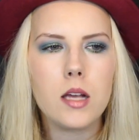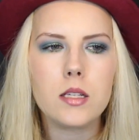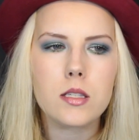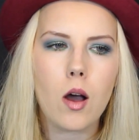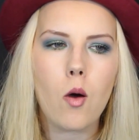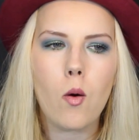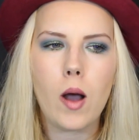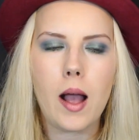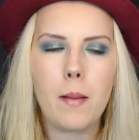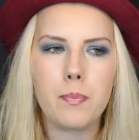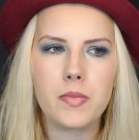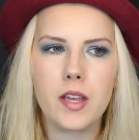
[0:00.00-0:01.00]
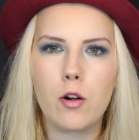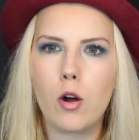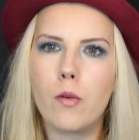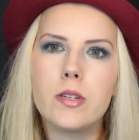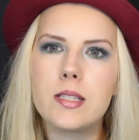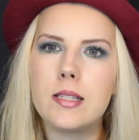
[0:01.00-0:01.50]
So they're
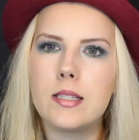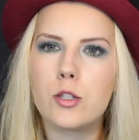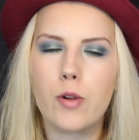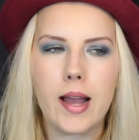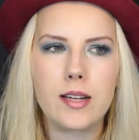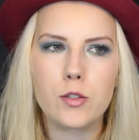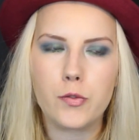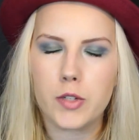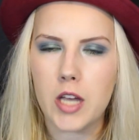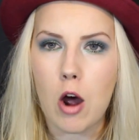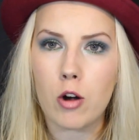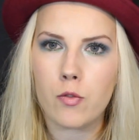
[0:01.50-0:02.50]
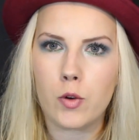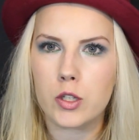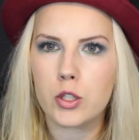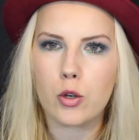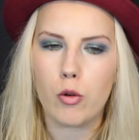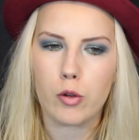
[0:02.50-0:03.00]
obviously trying to figure out
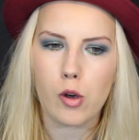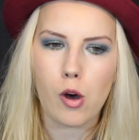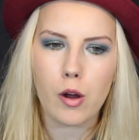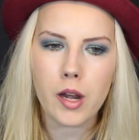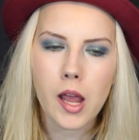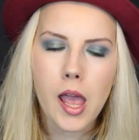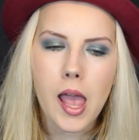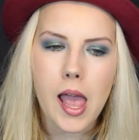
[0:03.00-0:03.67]
what's going on,